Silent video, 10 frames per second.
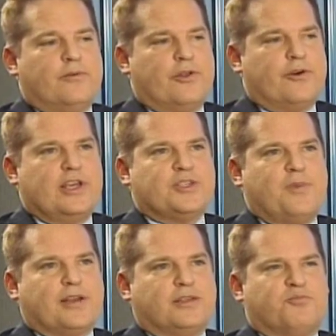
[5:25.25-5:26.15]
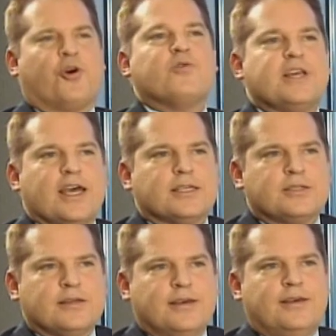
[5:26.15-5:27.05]
whether he expected
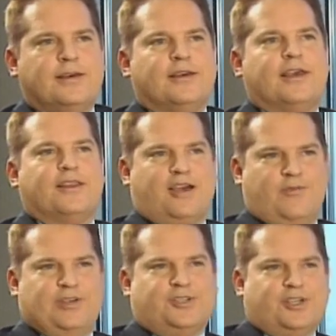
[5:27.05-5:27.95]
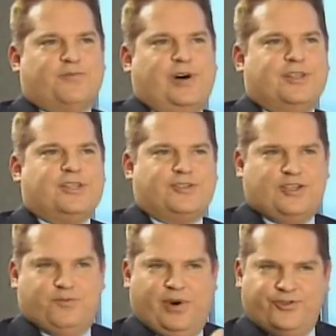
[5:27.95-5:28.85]
protests in the coming 6 months as
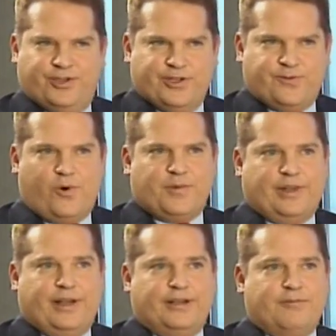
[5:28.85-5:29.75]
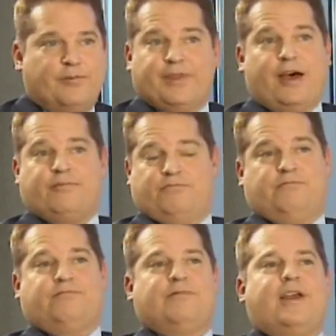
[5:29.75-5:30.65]
this budget is formulated without
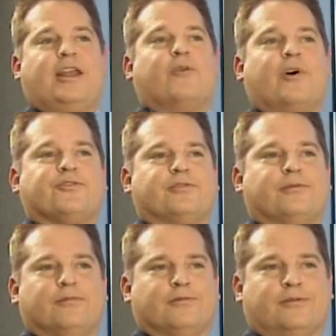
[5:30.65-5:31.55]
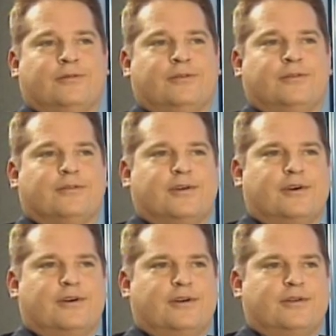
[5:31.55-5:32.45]
any question,
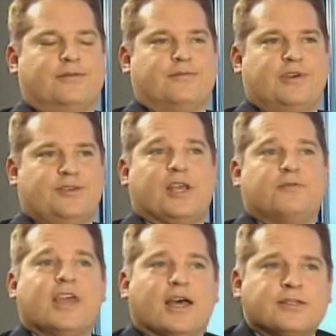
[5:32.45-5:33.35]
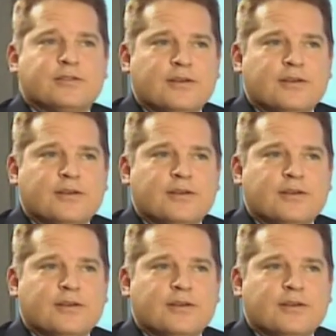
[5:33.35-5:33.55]
he said yes.